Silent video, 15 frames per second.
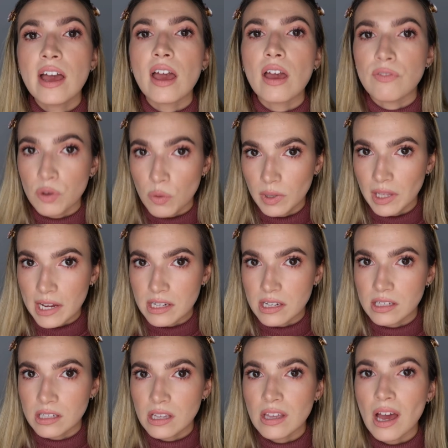If you would like to
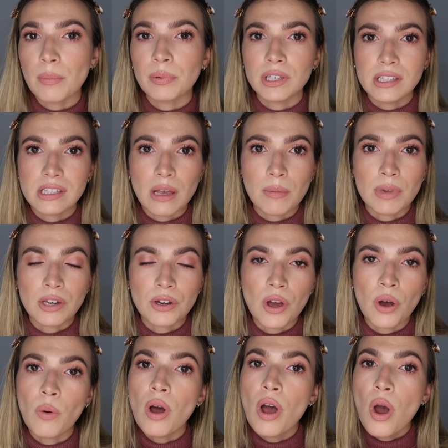see that, please let me
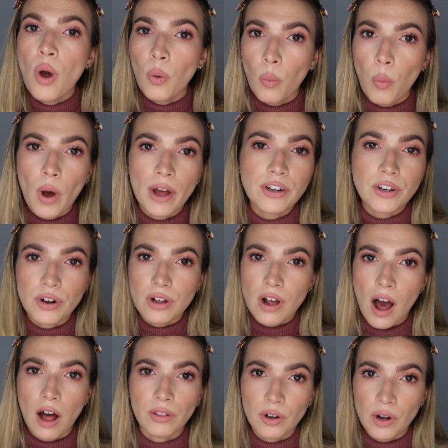know what your
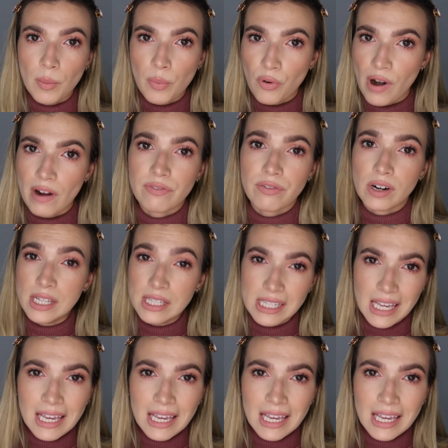color preference